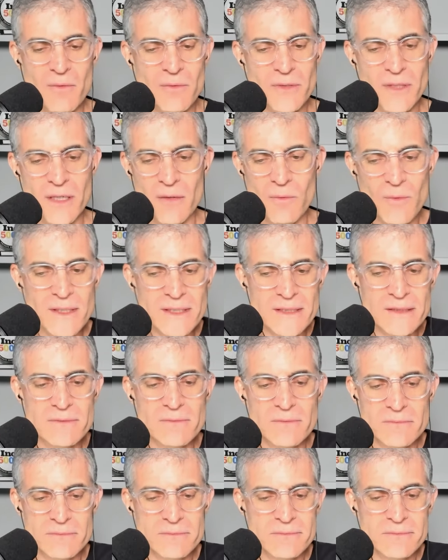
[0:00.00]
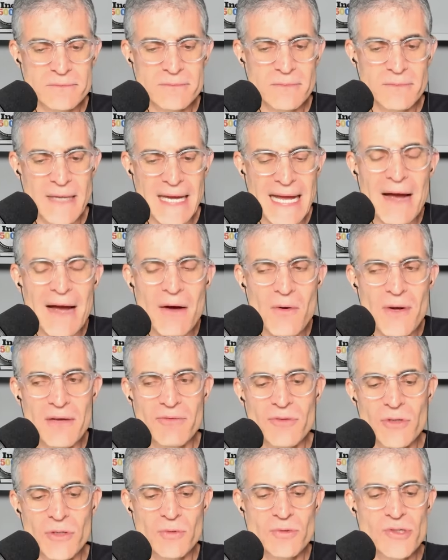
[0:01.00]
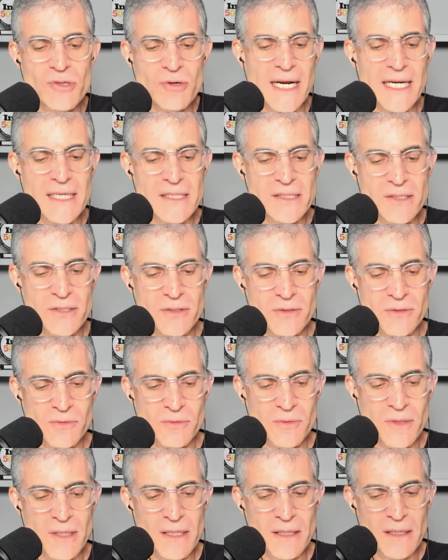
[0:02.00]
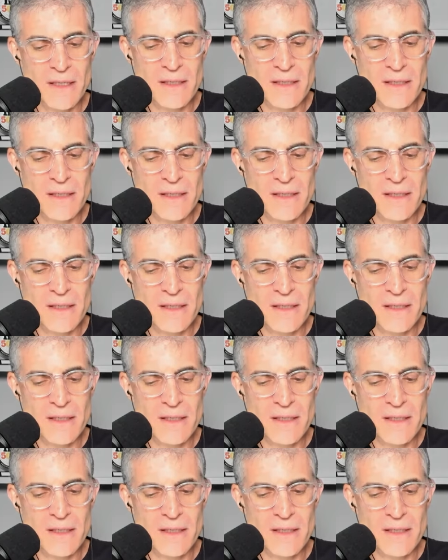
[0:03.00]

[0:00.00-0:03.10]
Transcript: you know what how have you tried to